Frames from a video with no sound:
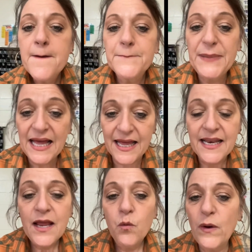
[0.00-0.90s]
But
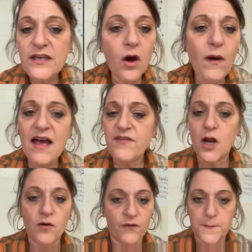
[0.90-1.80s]
we don't have an
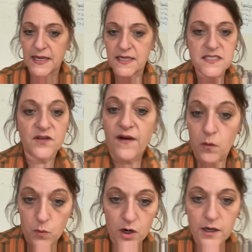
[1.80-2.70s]
overabundance of
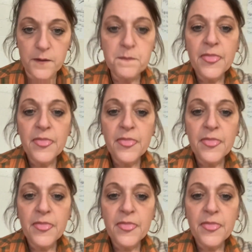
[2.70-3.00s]
homework.